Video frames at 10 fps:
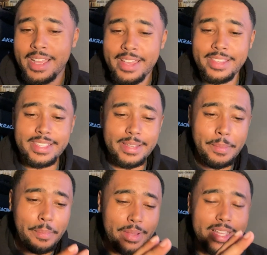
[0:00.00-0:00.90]
this
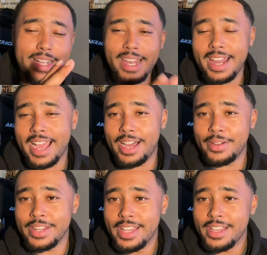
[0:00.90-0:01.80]
complete
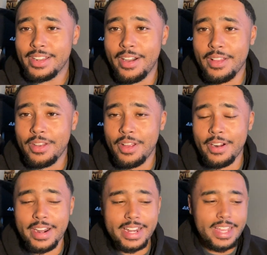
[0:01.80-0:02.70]
clown,
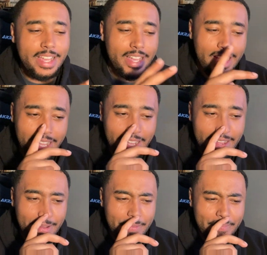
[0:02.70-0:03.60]
Caolan
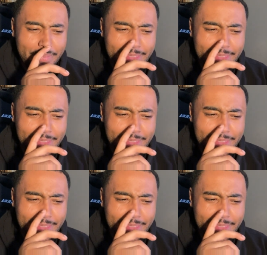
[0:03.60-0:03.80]
Loughran.